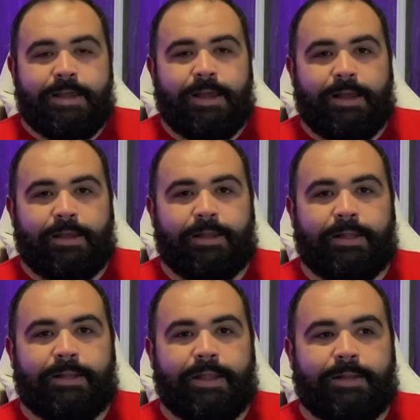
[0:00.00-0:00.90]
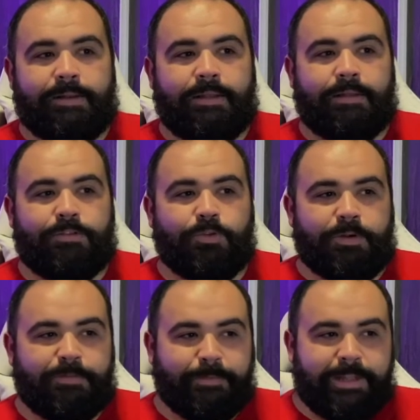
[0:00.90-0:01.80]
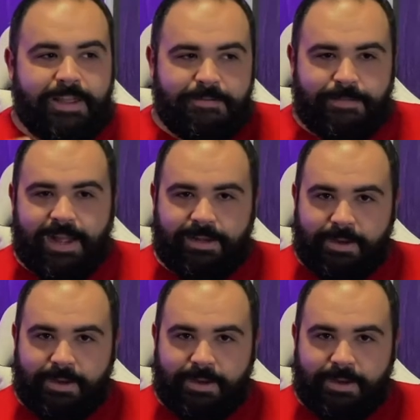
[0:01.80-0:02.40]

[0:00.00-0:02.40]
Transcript: and sort of leave that